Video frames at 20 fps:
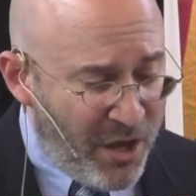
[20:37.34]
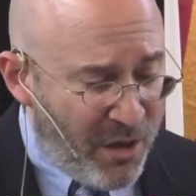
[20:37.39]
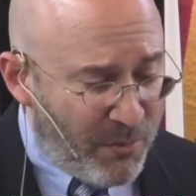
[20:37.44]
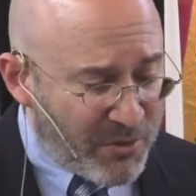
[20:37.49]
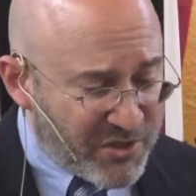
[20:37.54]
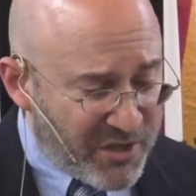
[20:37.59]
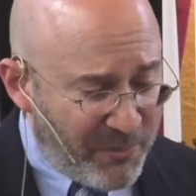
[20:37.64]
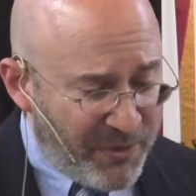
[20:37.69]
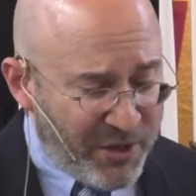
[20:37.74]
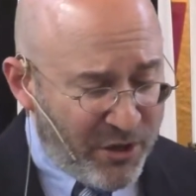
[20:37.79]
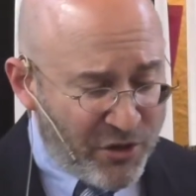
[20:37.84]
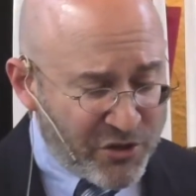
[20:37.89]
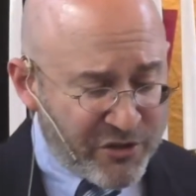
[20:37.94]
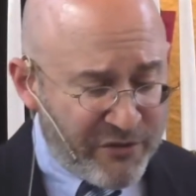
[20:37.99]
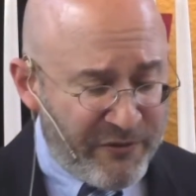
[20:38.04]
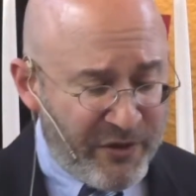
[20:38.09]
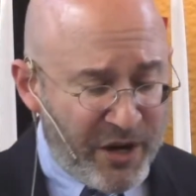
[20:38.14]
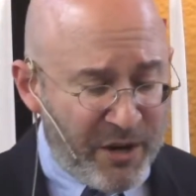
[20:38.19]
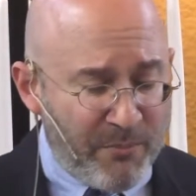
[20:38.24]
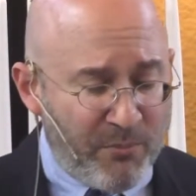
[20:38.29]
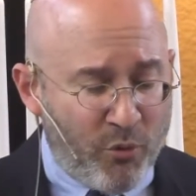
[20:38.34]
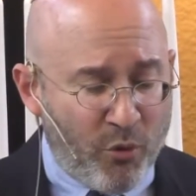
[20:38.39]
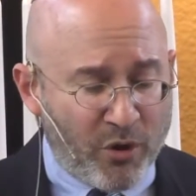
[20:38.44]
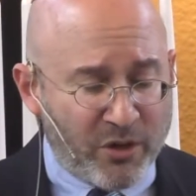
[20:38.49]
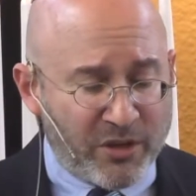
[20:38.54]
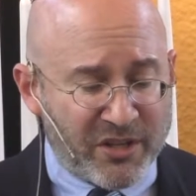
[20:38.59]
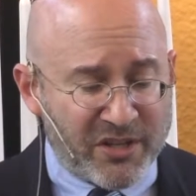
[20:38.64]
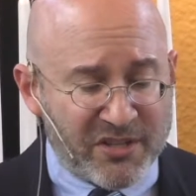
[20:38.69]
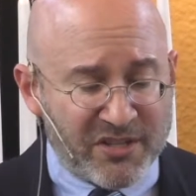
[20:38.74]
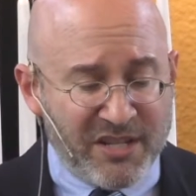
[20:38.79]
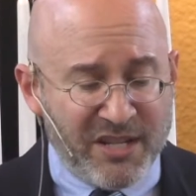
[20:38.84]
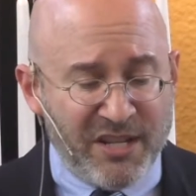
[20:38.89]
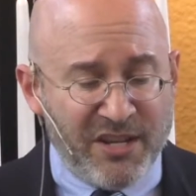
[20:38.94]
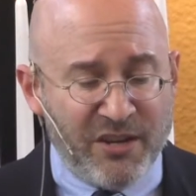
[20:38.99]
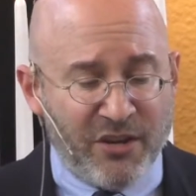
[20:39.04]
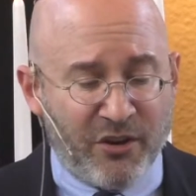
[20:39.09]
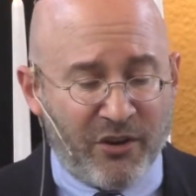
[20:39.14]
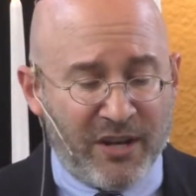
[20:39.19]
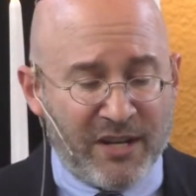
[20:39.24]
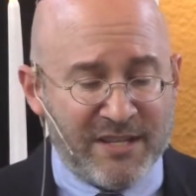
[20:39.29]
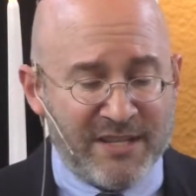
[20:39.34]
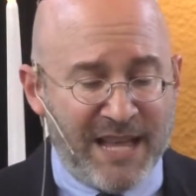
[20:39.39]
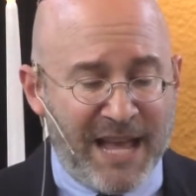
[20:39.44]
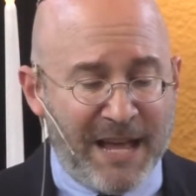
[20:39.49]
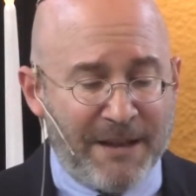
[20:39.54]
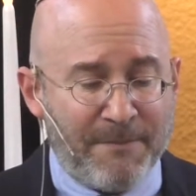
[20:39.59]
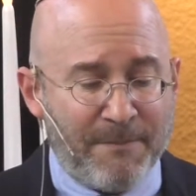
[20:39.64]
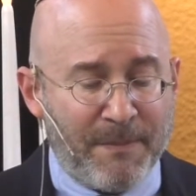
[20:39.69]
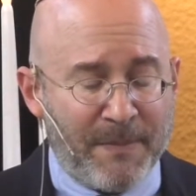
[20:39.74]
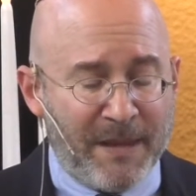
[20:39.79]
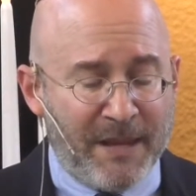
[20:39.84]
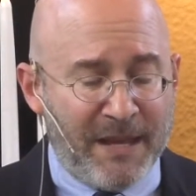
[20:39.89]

But something also very important to see here is that